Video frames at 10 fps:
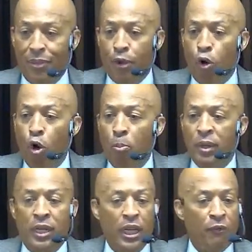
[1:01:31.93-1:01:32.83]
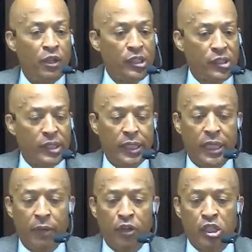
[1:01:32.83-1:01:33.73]
They're open in every
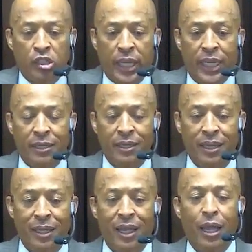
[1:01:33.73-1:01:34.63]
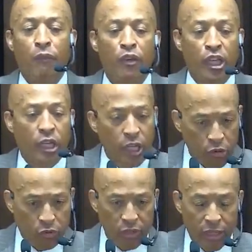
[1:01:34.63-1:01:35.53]
city, every state, every
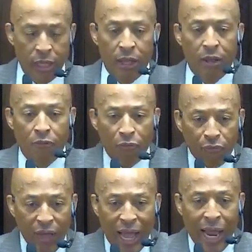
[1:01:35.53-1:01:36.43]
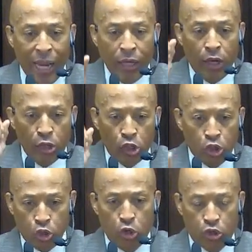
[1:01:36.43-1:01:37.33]
country. Find a
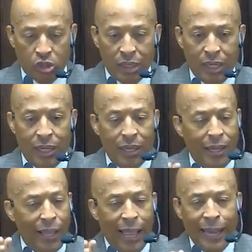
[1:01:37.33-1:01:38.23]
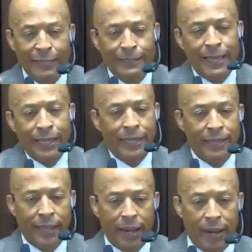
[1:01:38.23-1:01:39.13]
church and get
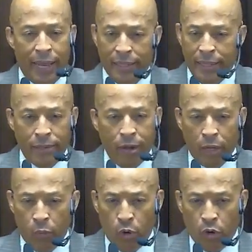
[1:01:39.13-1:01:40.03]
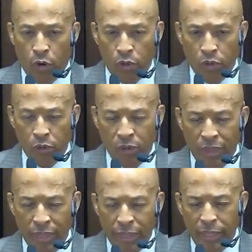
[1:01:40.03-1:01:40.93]
in there and let God work on you.
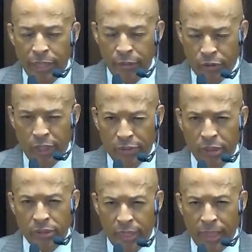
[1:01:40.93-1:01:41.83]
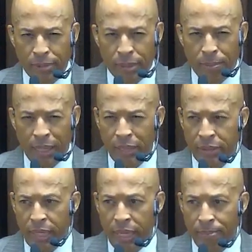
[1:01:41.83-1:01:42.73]
In Jesus' name, somebody
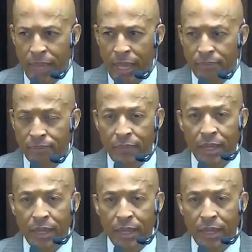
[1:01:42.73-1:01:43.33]
say amen.